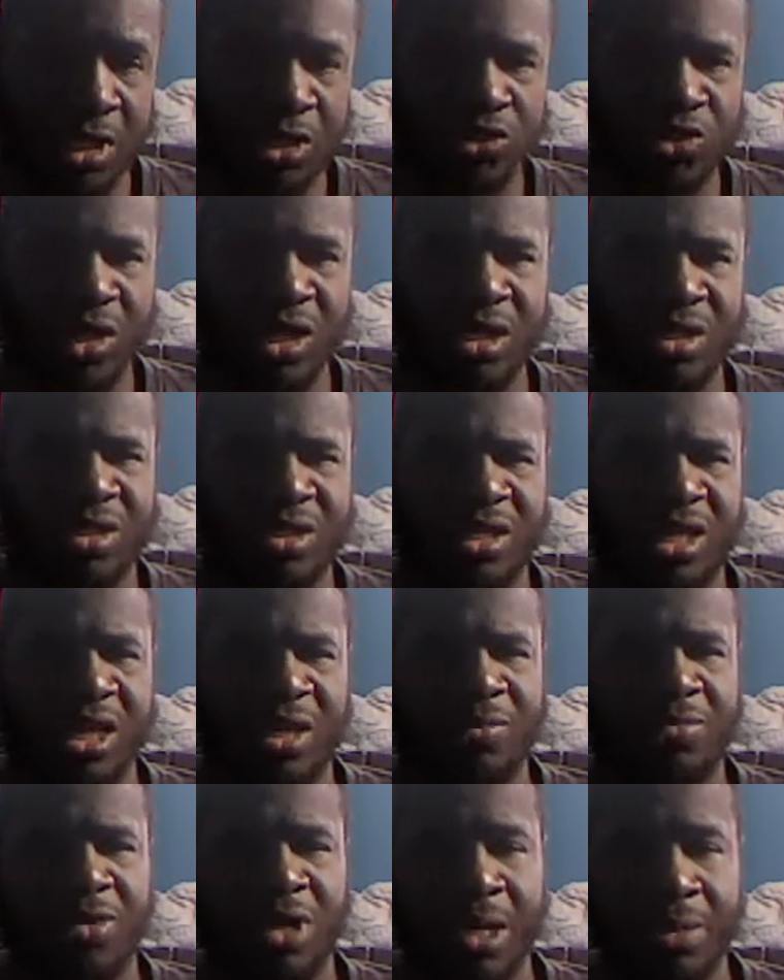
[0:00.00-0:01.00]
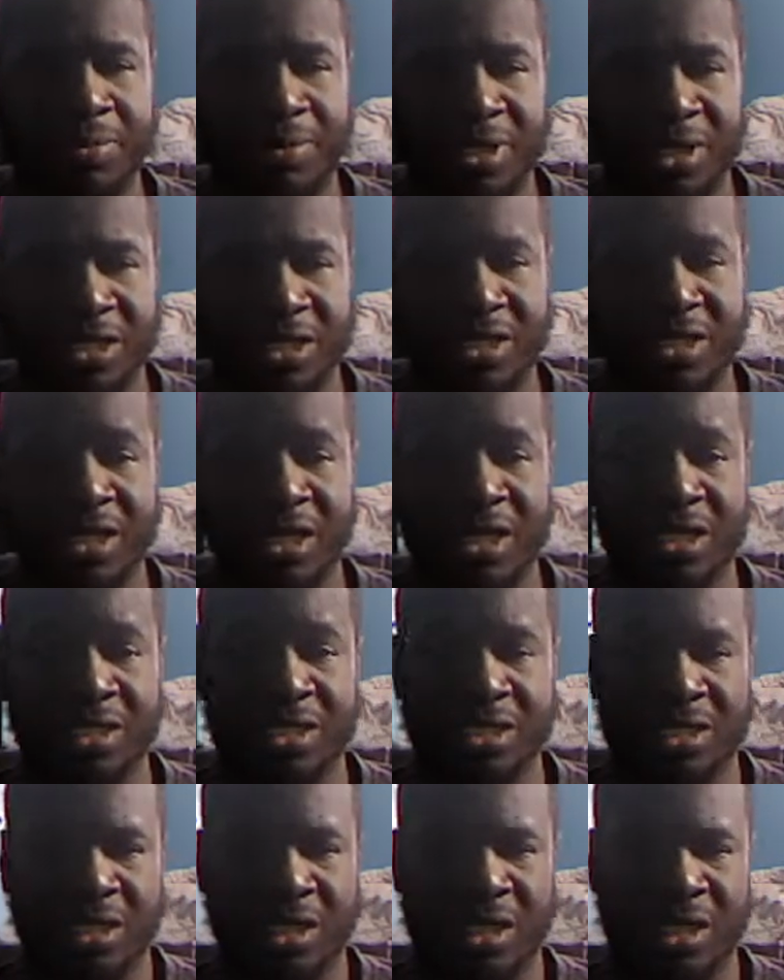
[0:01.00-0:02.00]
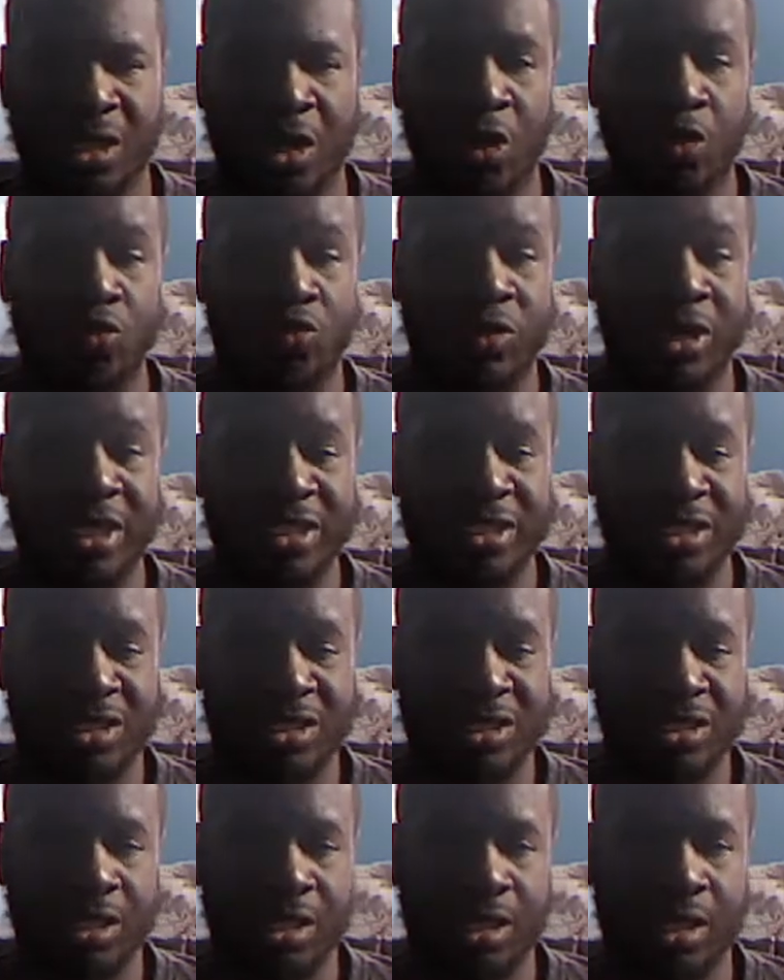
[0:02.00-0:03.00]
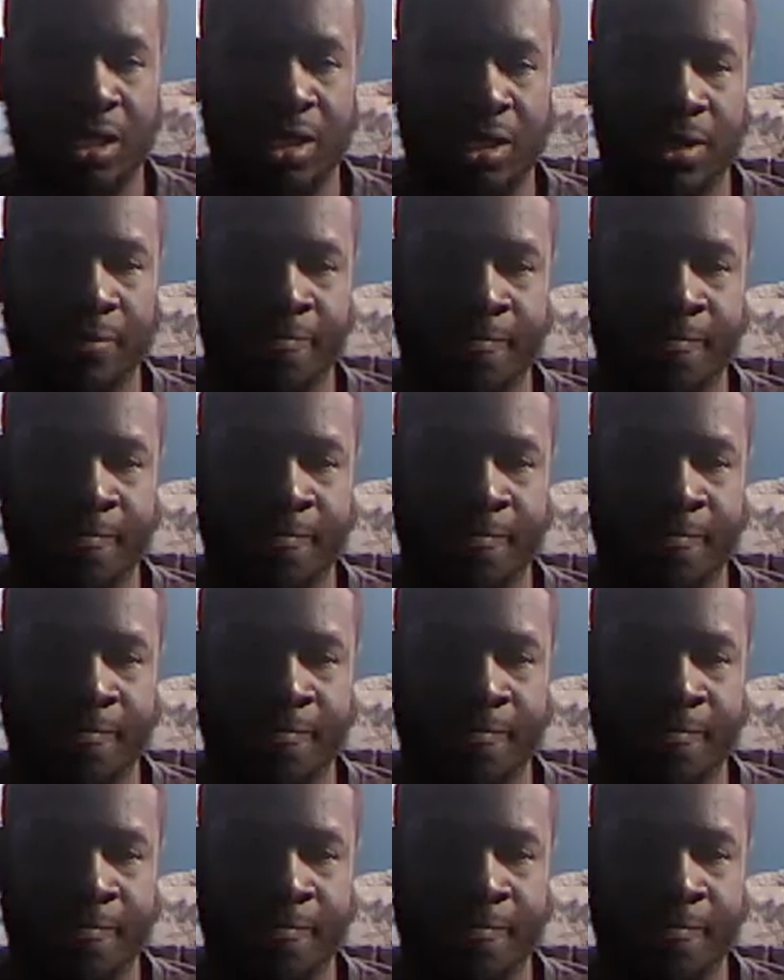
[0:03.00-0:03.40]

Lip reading: trying to think properly, intelligently, righteously,